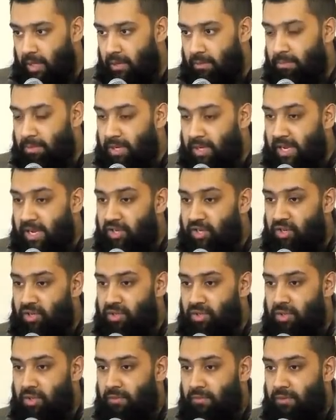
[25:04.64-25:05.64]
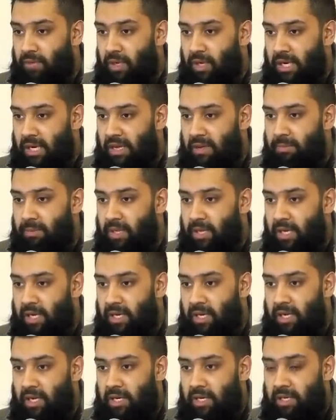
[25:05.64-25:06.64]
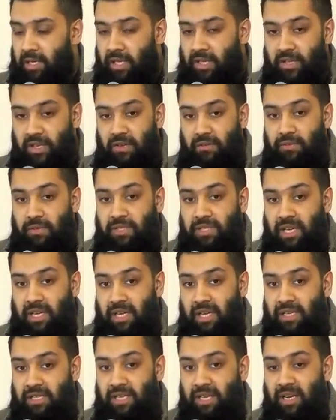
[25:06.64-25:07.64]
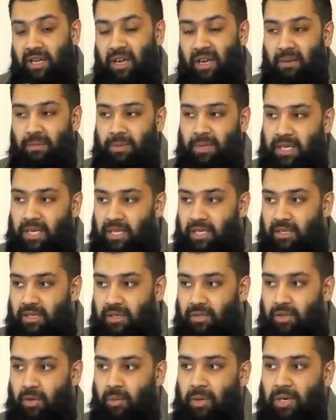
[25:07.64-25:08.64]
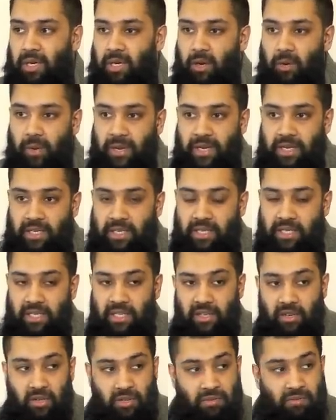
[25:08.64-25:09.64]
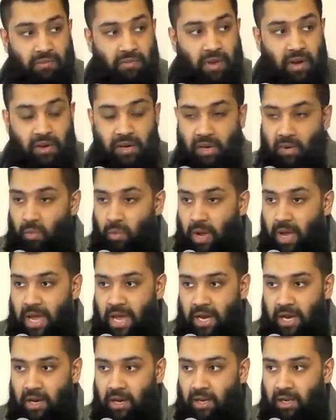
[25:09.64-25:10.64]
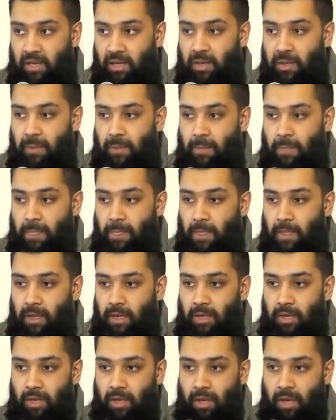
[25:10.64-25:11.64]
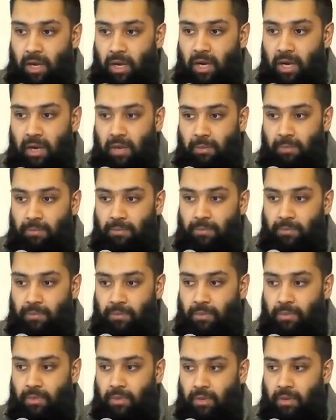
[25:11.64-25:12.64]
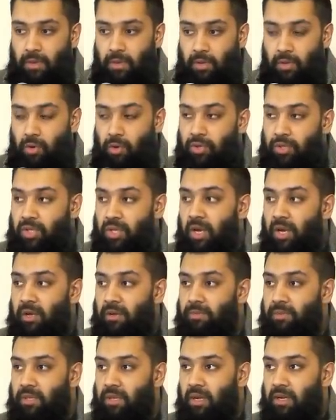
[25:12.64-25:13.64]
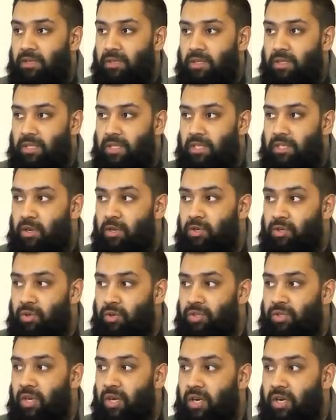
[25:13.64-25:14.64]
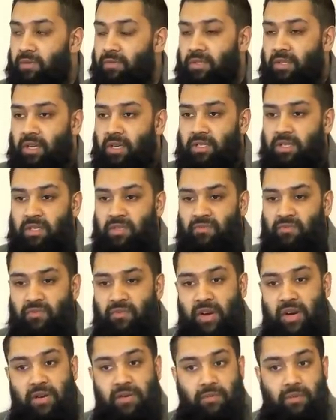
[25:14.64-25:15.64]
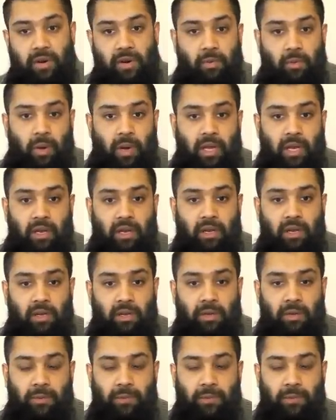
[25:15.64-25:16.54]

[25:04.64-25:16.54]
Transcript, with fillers: implications of Allah being Al-Latif is that He's Al-Khabir, the well-acquainted. He knows very well um, your circumstances. He knows your circumstances very, very well.